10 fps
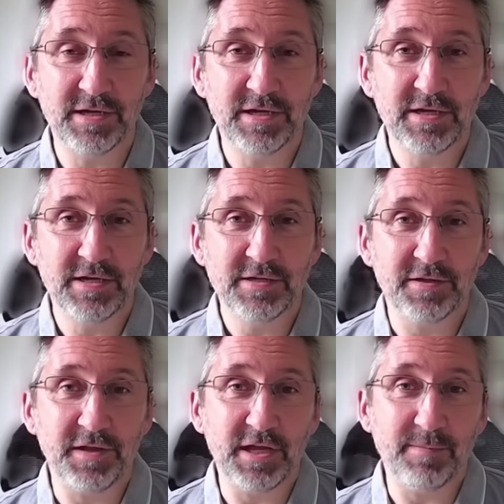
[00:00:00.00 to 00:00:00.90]
So
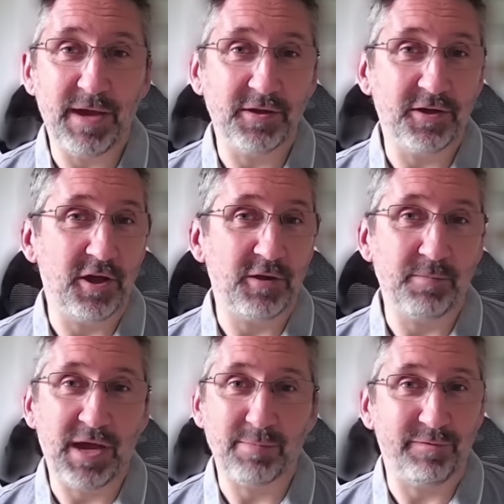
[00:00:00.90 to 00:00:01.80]
think about going
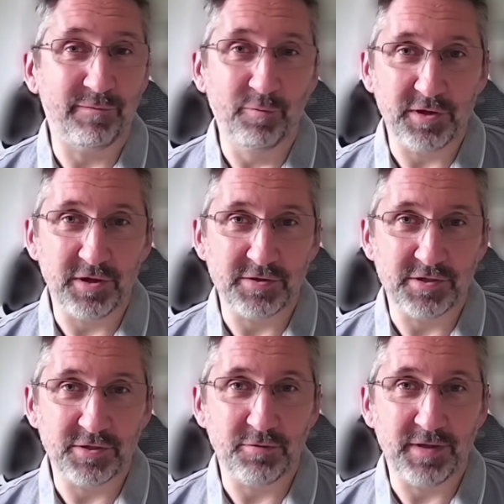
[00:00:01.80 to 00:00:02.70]
back before the year
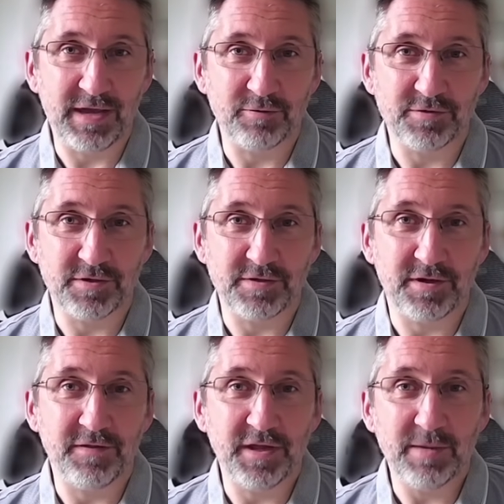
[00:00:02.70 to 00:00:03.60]
2000
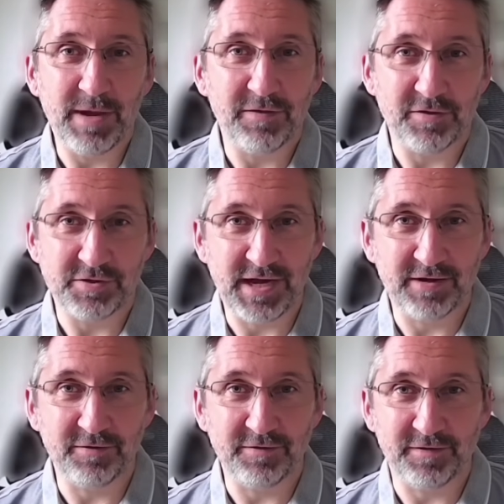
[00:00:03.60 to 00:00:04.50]
and think about the
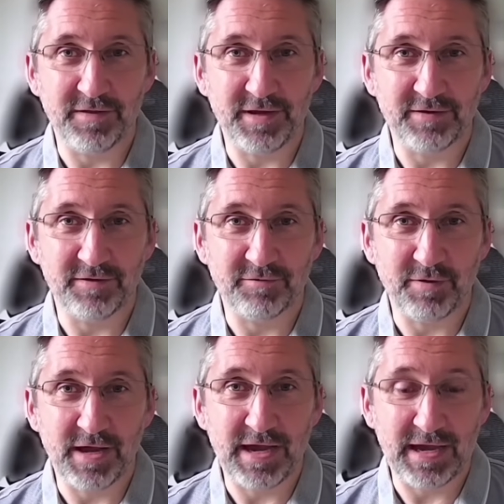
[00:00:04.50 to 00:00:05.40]
channels that the
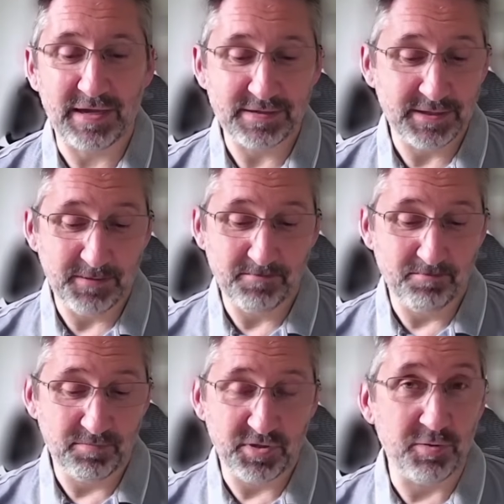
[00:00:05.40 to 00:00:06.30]
industry had.
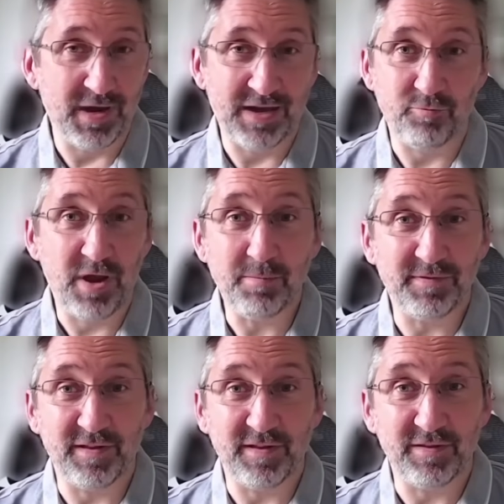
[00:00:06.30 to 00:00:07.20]
You had
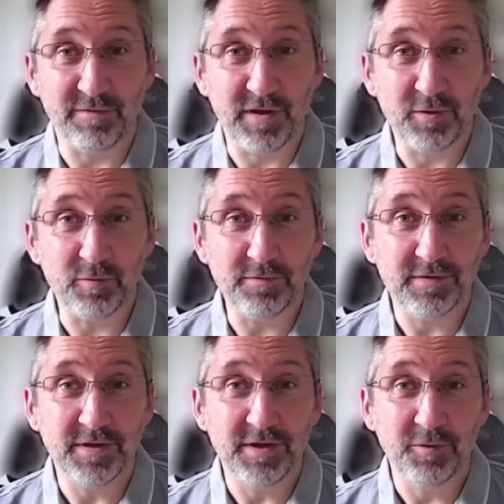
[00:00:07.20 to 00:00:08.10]
reps in the field
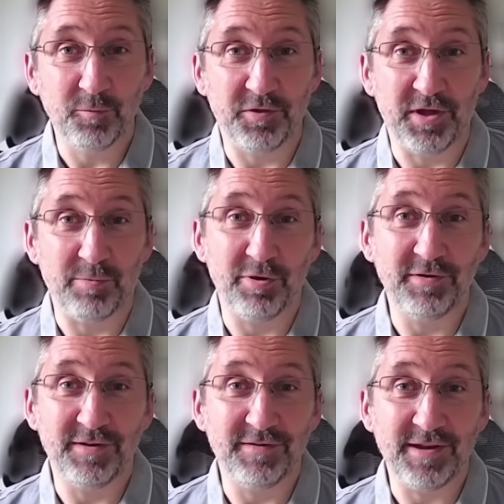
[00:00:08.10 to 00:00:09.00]
with their
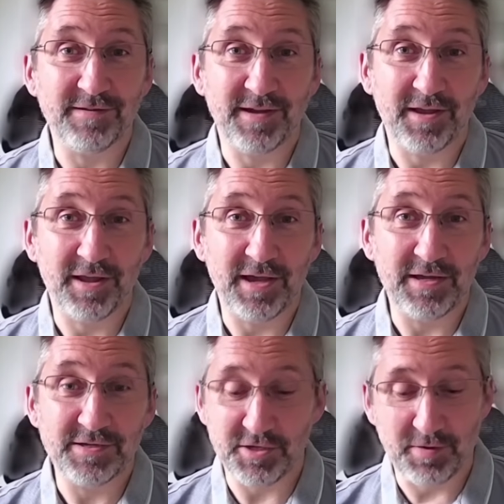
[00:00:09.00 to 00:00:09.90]
printed detail
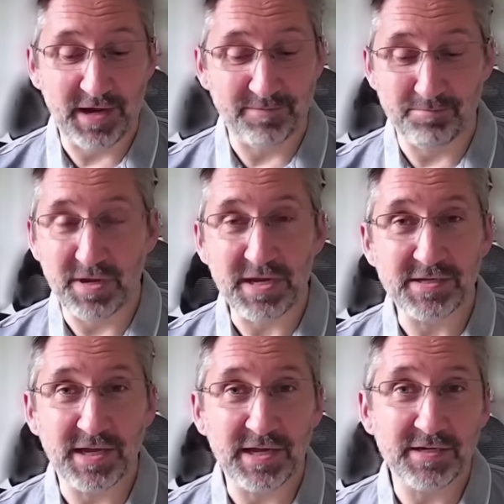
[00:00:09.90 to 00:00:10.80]
aids, you had
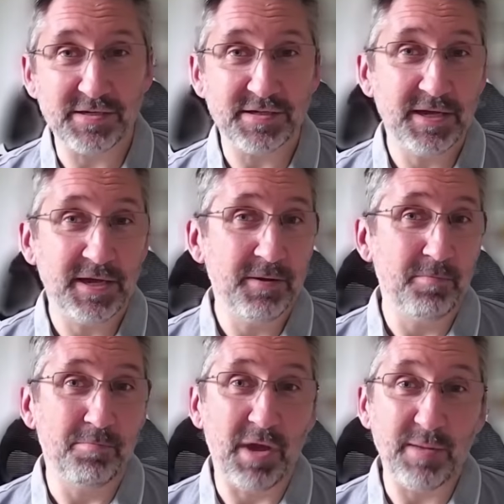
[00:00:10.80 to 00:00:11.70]
meetings,
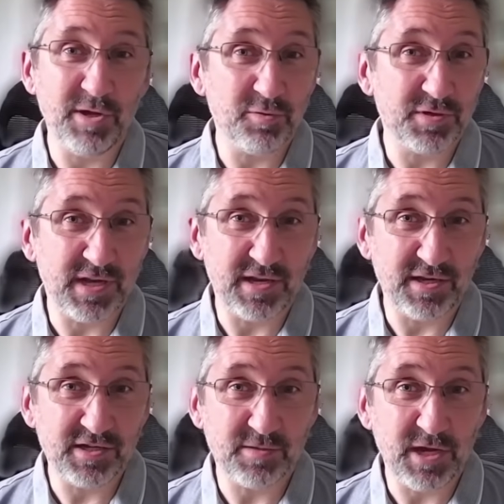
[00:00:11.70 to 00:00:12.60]
maybe you were sending
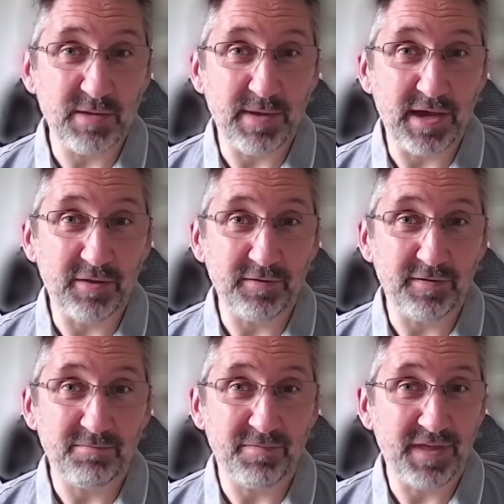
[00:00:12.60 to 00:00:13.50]
some emails.
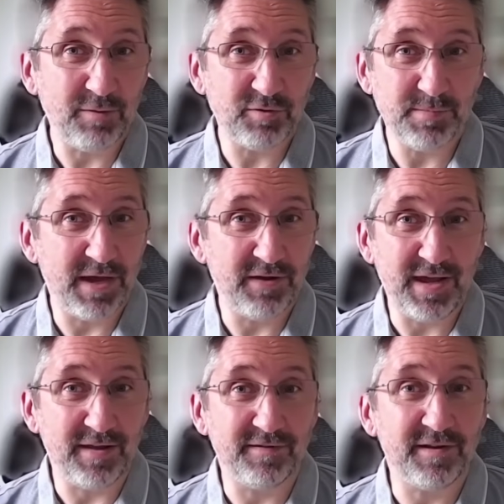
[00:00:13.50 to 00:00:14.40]
That was about
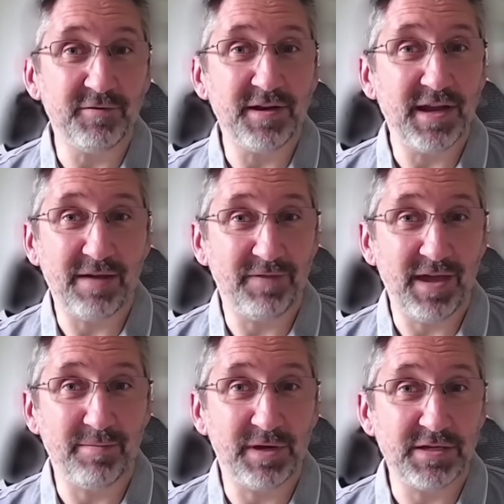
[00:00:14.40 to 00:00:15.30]
it. So you didn't have that
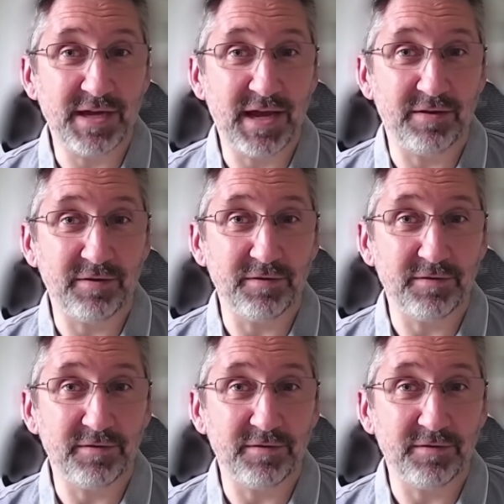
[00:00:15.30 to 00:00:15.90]
many channels.